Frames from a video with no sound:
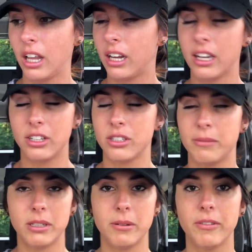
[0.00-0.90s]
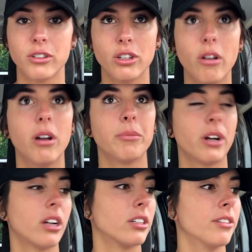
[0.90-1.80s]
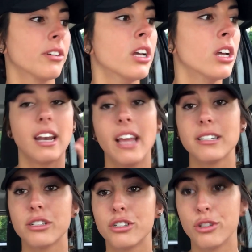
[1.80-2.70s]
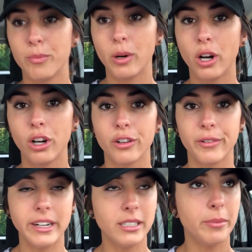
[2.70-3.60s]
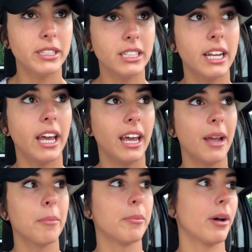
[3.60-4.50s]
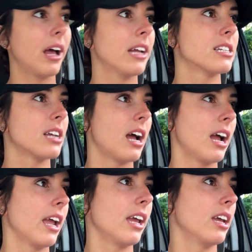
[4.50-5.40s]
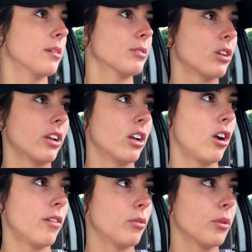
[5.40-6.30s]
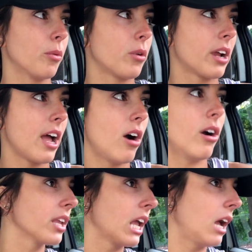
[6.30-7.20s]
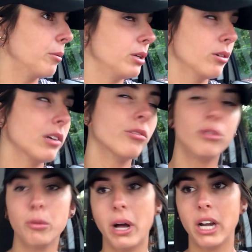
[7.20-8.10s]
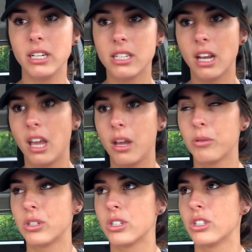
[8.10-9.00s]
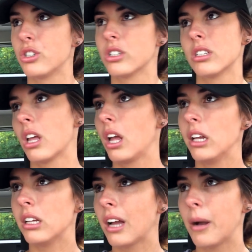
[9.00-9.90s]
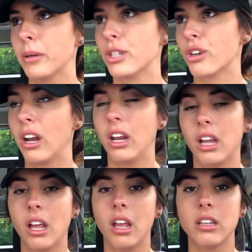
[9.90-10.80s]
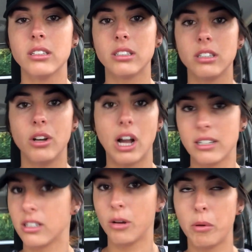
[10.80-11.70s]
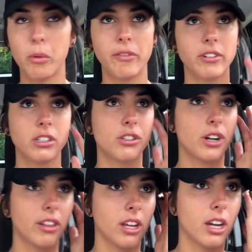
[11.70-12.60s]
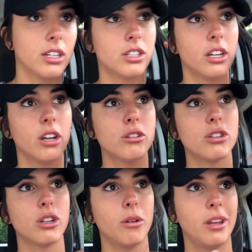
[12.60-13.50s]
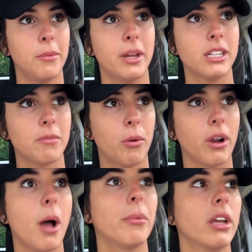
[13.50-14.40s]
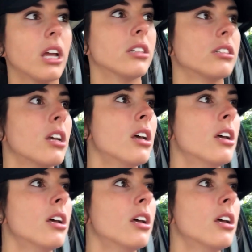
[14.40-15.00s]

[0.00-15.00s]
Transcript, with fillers: Like, it just makes me feel so unproductive. Today is a super crazy busy day, but I am starting it off with a workout. I'll be doing full body today, which is just like how my training is. You guys know my boyfriend's a strength and conditioning coach, so he makes my workout plans